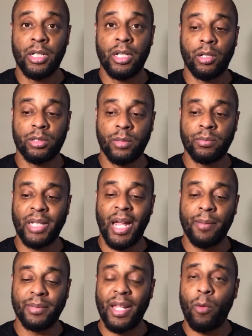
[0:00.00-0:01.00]
sometimes
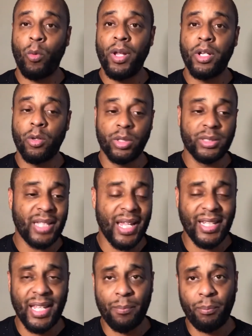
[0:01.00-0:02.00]
that window is not
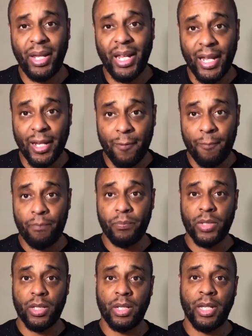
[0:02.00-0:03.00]
that big.
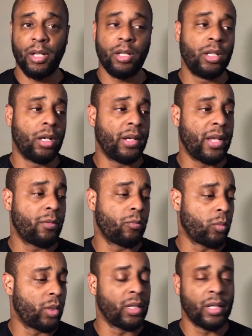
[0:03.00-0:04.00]

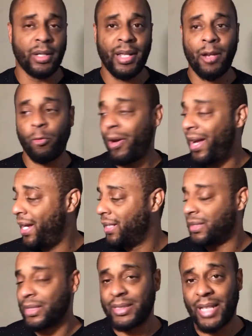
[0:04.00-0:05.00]
That range
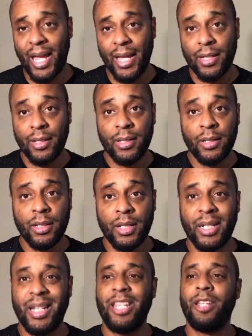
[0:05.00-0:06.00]
is not.
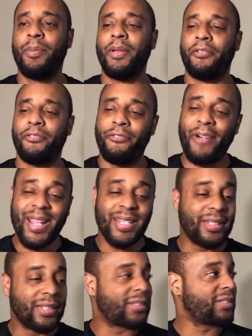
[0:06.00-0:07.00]
Then you be fighting
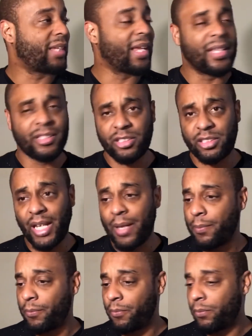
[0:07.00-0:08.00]
to stay in shape,
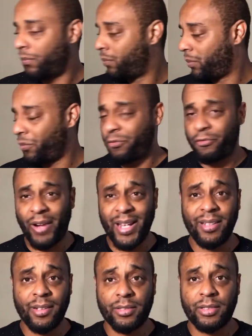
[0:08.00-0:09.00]
and
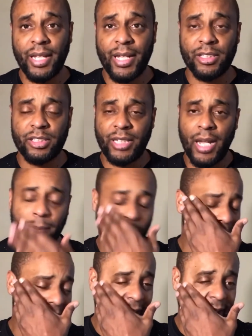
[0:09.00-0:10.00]

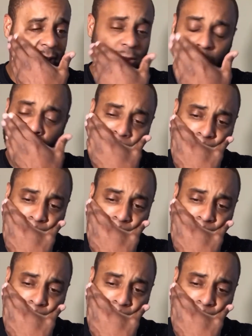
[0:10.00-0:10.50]
fighting to,